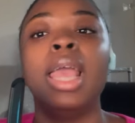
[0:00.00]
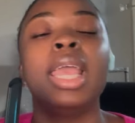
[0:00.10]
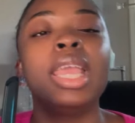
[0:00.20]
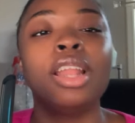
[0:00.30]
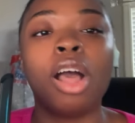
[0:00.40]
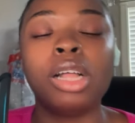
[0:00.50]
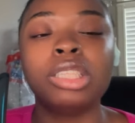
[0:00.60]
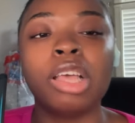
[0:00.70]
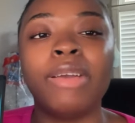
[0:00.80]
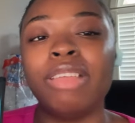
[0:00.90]
And
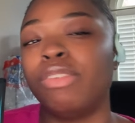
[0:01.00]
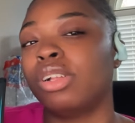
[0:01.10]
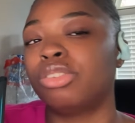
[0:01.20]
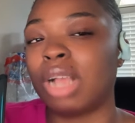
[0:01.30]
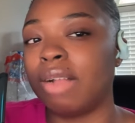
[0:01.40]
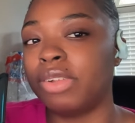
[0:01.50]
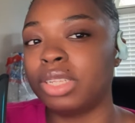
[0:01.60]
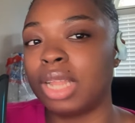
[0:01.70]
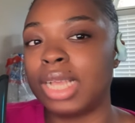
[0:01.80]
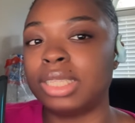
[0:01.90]
also, if your
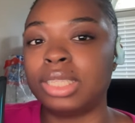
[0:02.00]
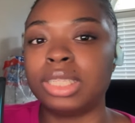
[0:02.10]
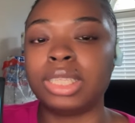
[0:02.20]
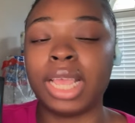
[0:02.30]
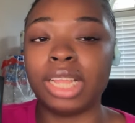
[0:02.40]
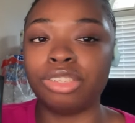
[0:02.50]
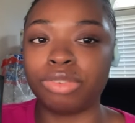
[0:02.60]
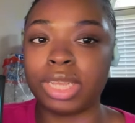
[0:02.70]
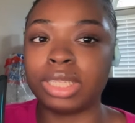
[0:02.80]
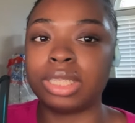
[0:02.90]
driver's license
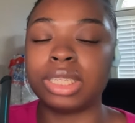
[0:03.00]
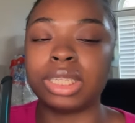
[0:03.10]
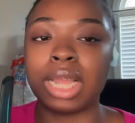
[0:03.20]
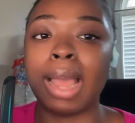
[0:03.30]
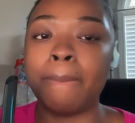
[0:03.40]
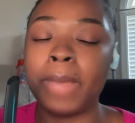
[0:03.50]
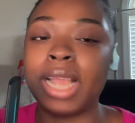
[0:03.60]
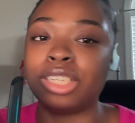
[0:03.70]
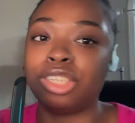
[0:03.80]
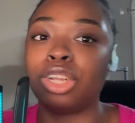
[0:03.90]
address does not
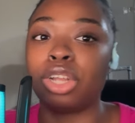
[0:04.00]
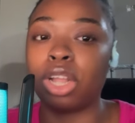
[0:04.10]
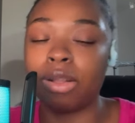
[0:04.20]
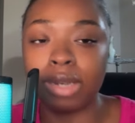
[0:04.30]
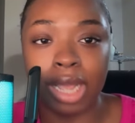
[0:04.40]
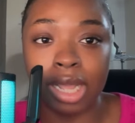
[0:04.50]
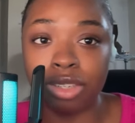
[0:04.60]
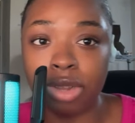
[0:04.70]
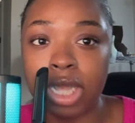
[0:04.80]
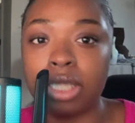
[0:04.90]
match your current
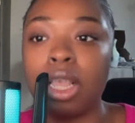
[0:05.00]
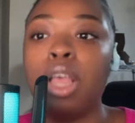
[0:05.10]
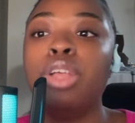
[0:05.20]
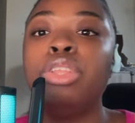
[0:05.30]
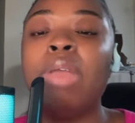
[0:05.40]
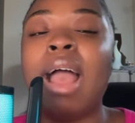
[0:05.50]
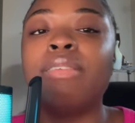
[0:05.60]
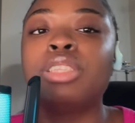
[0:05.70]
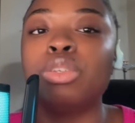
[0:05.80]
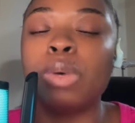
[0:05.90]
address, you
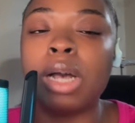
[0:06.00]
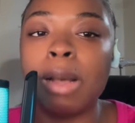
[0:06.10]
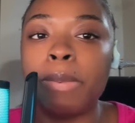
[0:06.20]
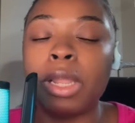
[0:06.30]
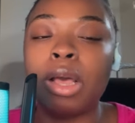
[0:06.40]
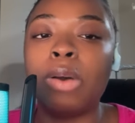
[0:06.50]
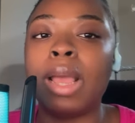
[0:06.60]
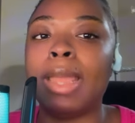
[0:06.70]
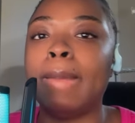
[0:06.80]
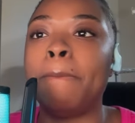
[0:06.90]
have to upload
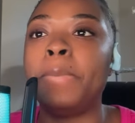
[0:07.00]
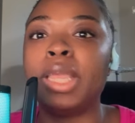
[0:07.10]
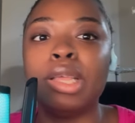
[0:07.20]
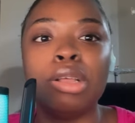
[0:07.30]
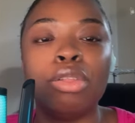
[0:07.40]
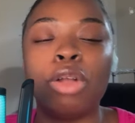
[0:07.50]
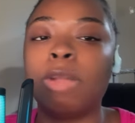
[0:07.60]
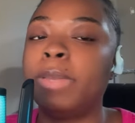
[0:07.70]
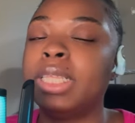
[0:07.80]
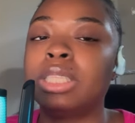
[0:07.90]
a bill or
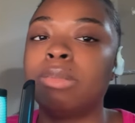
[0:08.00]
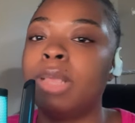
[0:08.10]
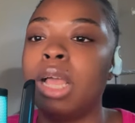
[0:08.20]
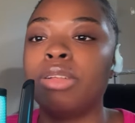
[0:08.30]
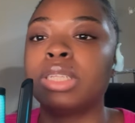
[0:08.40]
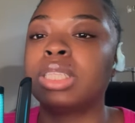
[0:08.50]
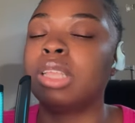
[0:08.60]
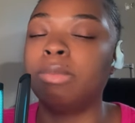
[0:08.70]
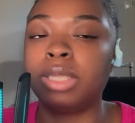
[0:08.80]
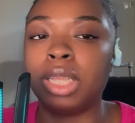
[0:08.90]
a piece of mail or
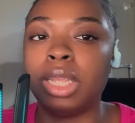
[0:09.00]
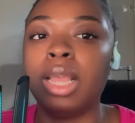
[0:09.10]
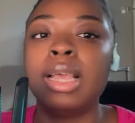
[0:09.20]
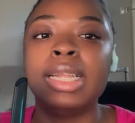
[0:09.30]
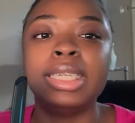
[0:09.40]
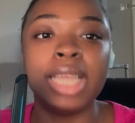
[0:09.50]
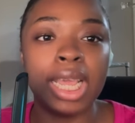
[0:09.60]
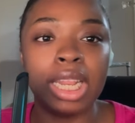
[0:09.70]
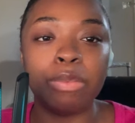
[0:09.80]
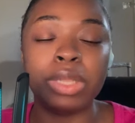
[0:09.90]
something
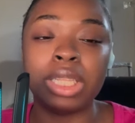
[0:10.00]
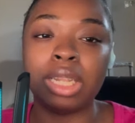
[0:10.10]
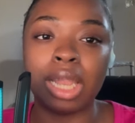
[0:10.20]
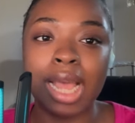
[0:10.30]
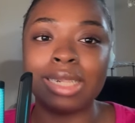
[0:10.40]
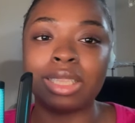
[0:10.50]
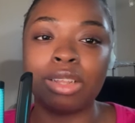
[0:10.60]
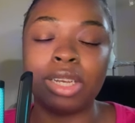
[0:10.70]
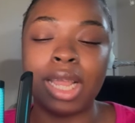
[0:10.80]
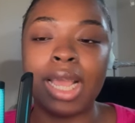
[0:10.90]
dated within the last
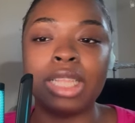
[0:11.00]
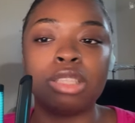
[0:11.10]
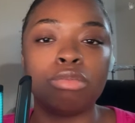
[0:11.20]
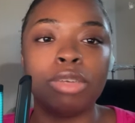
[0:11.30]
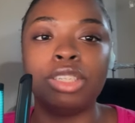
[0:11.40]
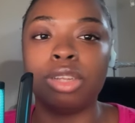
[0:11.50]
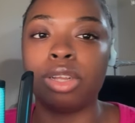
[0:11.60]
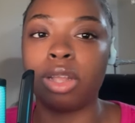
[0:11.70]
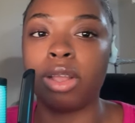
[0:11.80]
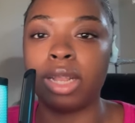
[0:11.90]
30 days with your
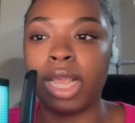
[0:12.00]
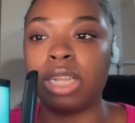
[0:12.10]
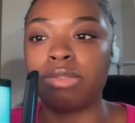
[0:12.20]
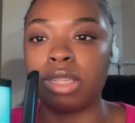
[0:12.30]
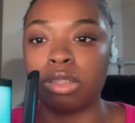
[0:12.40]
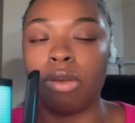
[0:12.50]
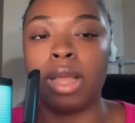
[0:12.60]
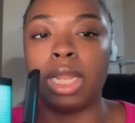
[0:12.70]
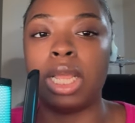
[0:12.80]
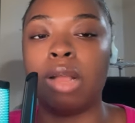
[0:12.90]
current address
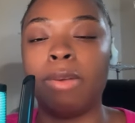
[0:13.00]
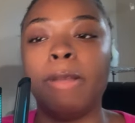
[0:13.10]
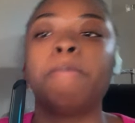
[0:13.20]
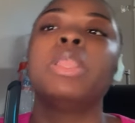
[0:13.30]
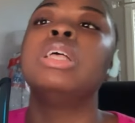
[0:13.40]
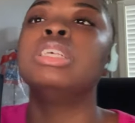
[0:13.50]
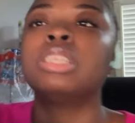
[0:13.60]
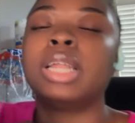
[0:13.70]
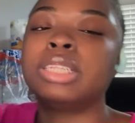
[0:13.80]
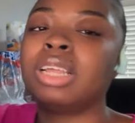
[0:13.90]
on it, all right?
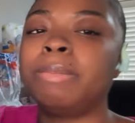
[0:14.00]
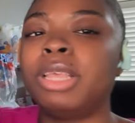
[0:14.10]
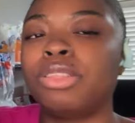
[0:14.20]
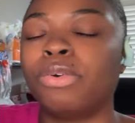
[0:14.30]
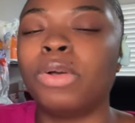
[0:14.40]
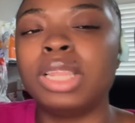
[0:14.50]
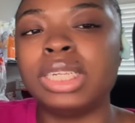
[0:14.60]
So that's going to be the only